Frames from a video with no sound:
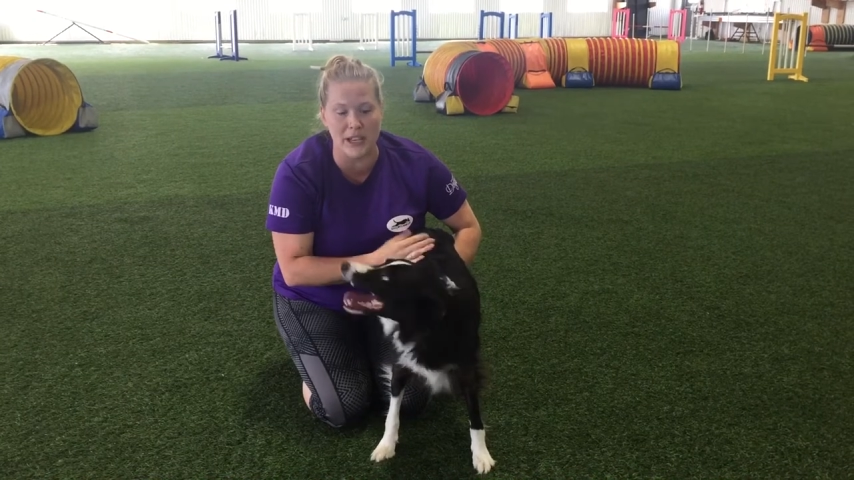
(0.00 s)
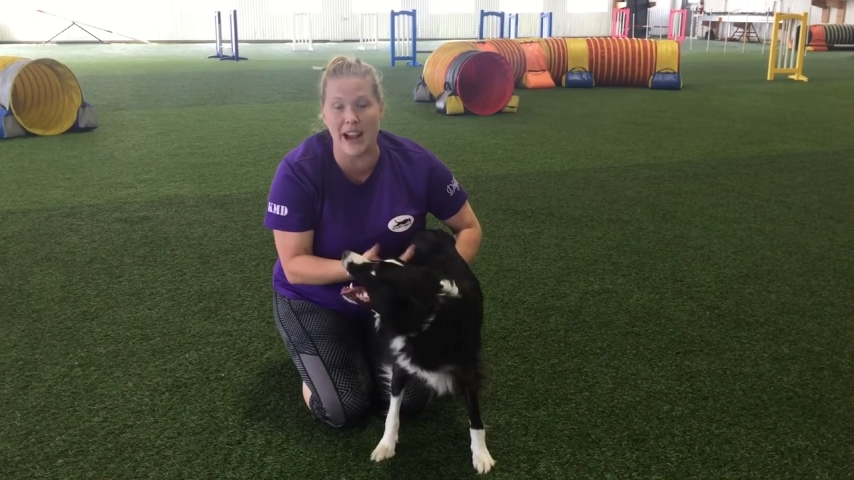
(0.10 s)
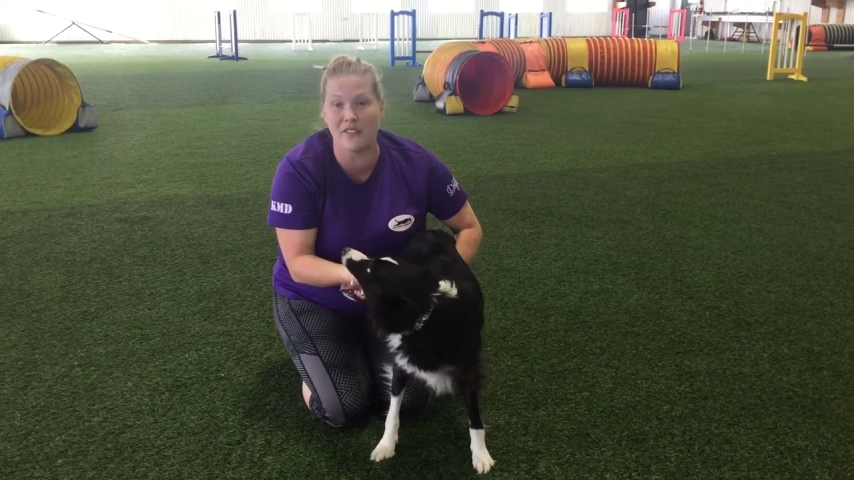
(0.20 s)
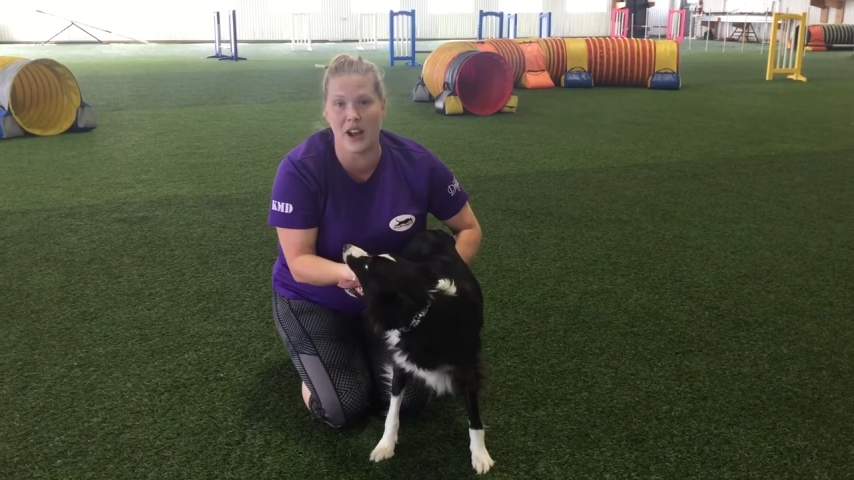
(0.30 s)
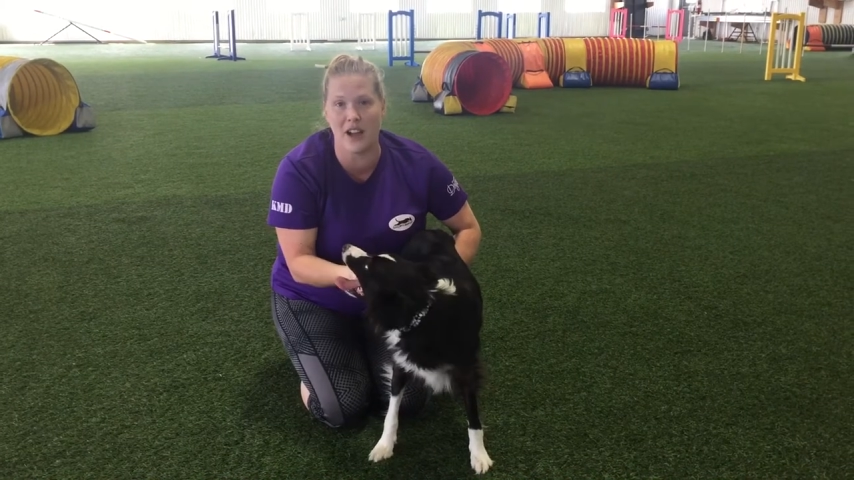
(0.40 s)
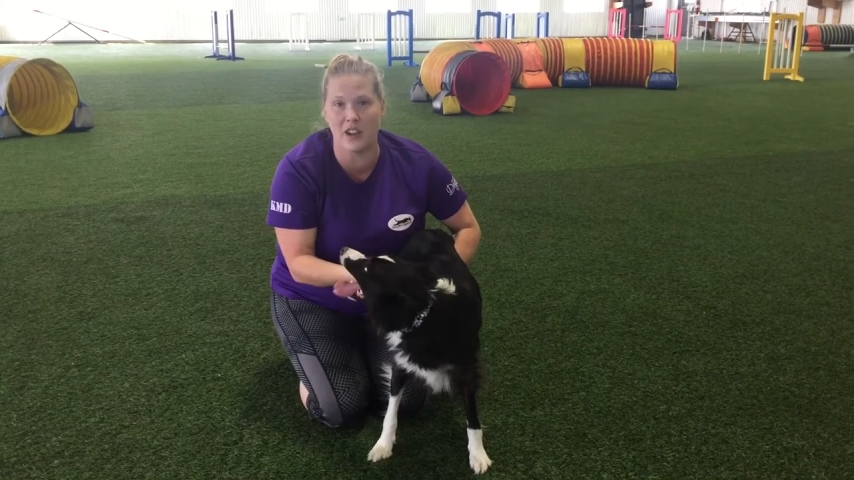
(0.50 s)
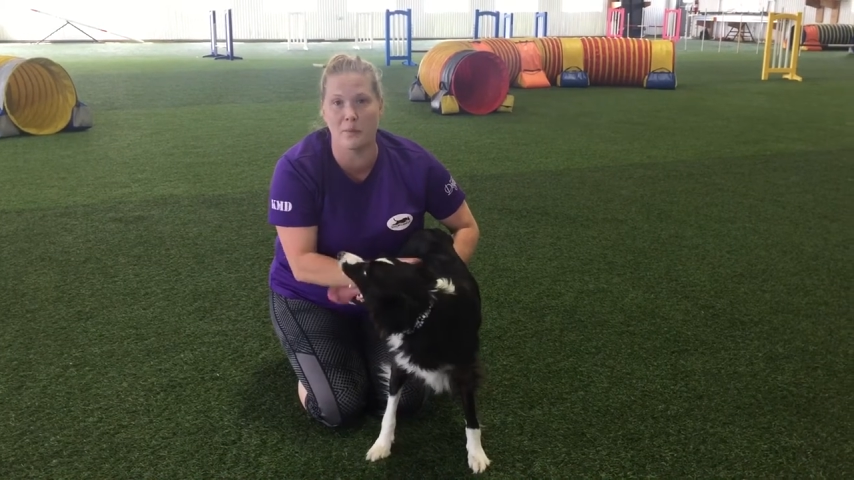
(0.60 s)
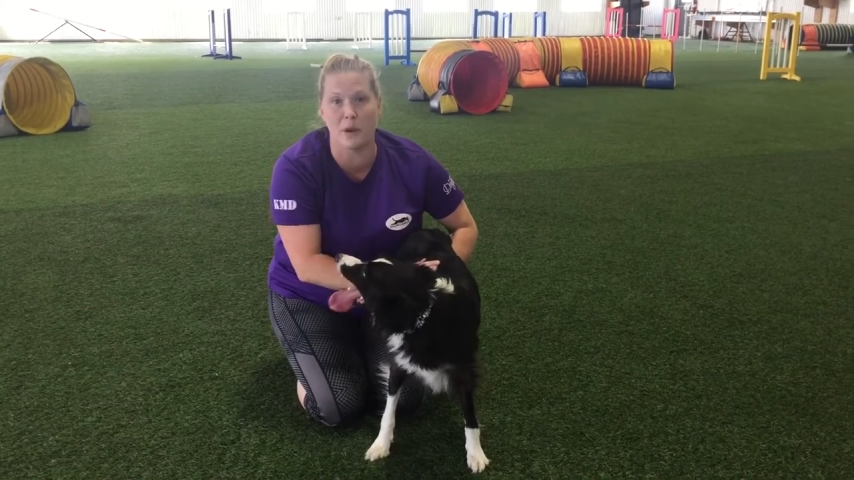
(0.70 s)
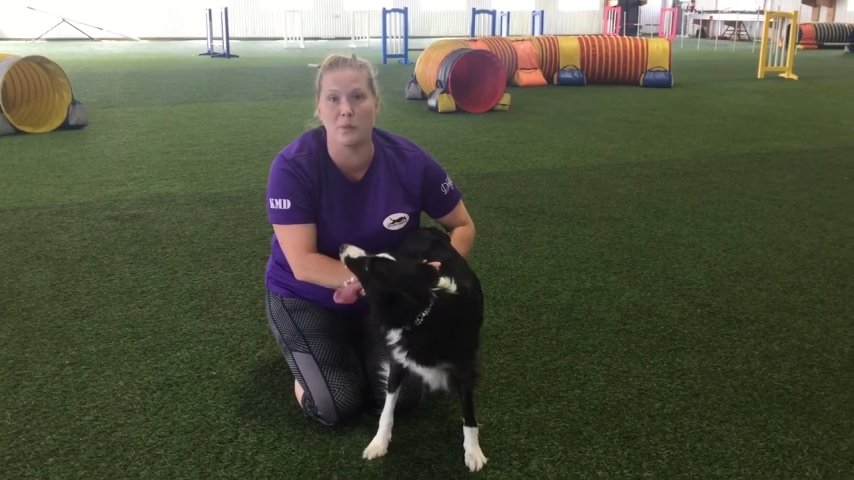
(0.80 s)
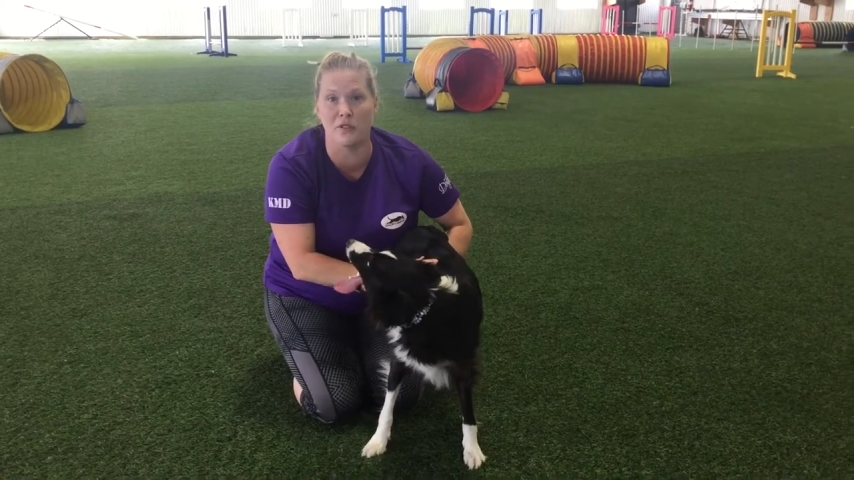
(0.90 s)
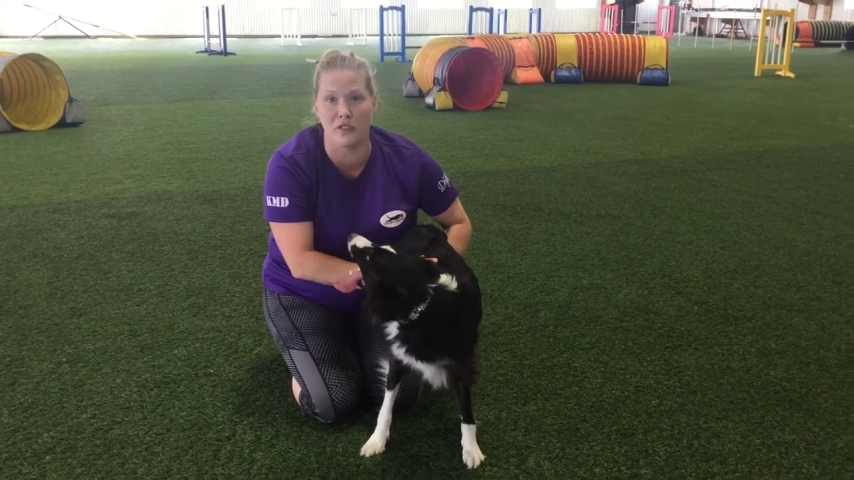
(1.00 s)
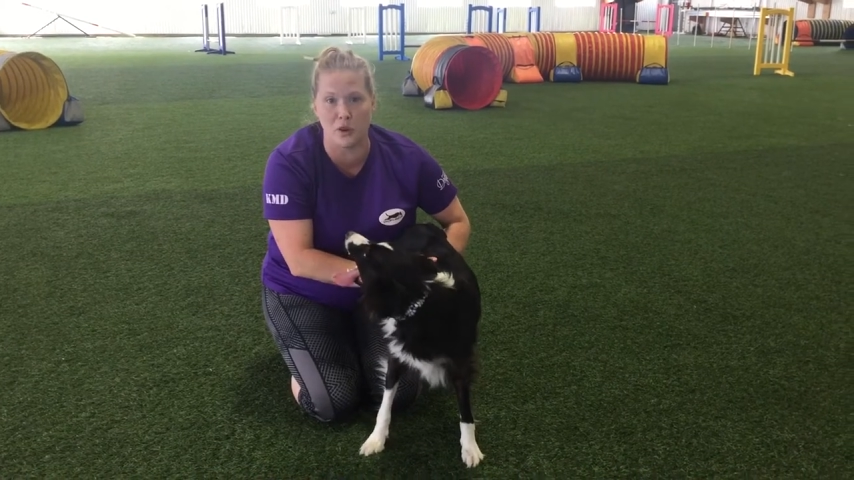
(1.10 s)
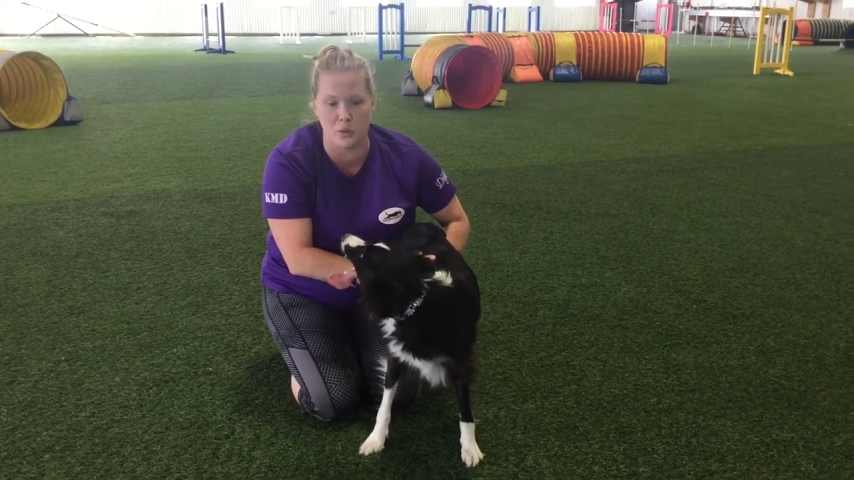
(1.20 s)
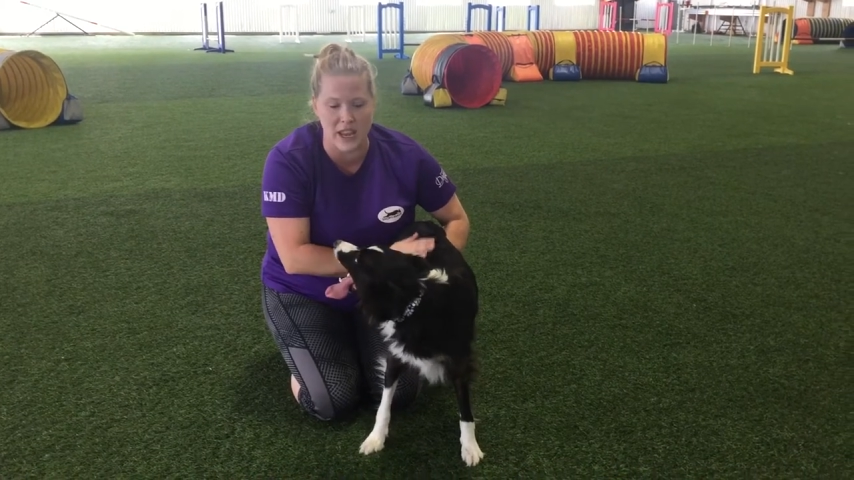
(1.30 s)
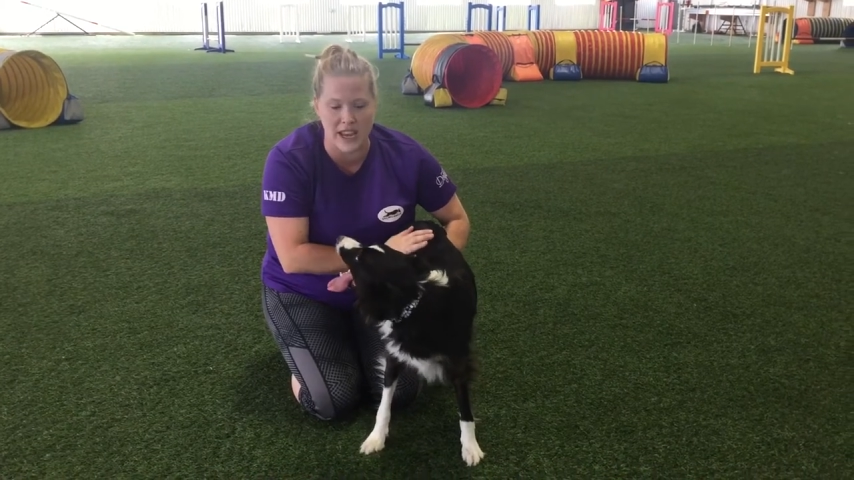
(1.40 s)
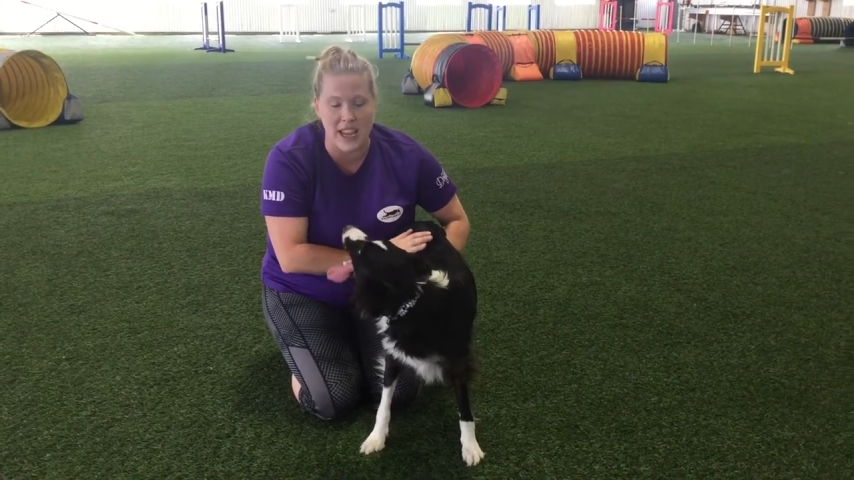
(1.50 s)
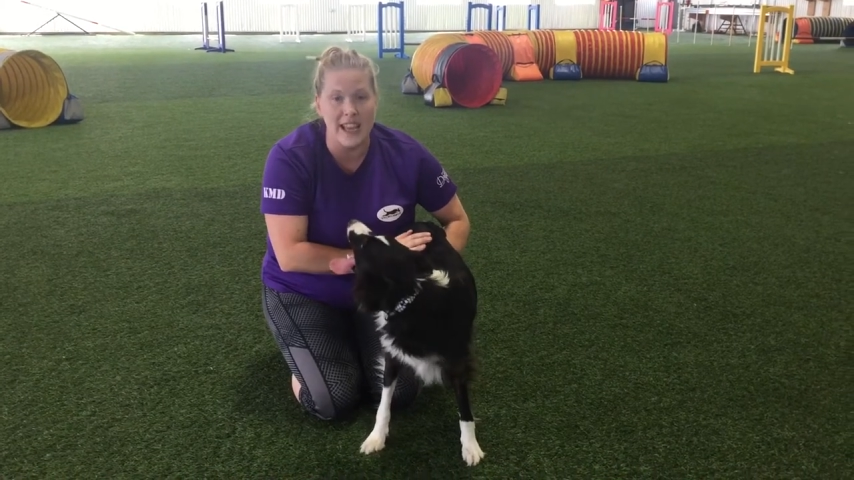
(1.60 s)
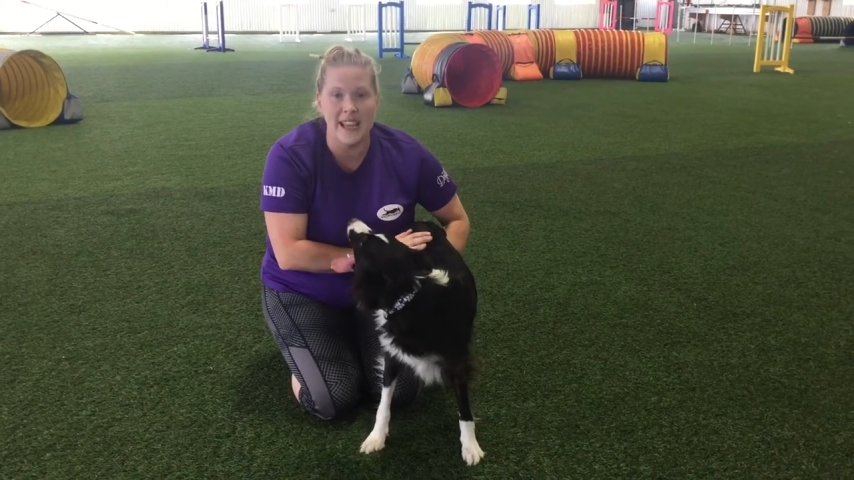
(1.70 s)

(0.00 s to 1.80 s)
And after having Purple for a week,